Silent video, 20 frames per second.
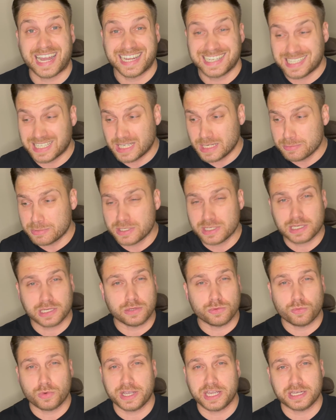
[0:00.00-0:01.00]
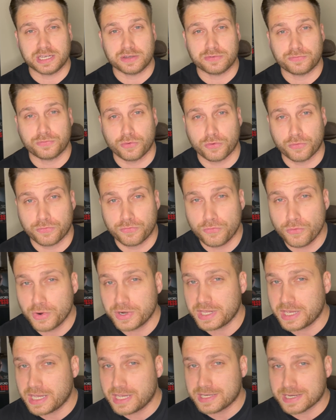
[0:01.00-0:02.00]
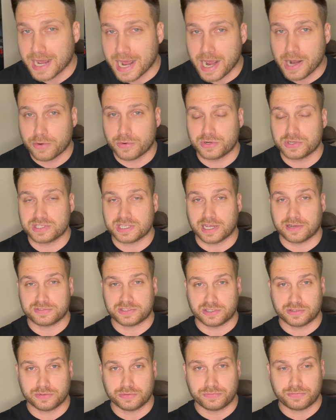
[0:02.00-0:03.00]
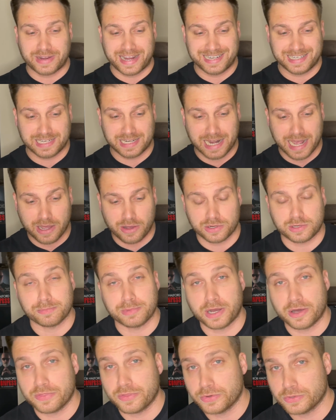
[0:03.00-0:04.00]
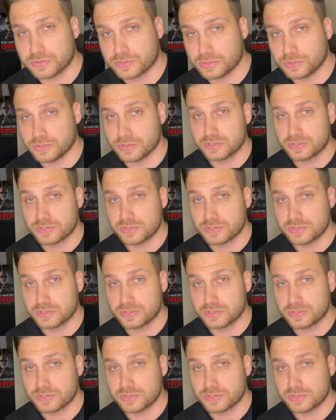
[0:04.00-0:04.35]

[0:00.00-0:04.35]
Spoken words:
I deliberately waited for 48 hours after finding out about those news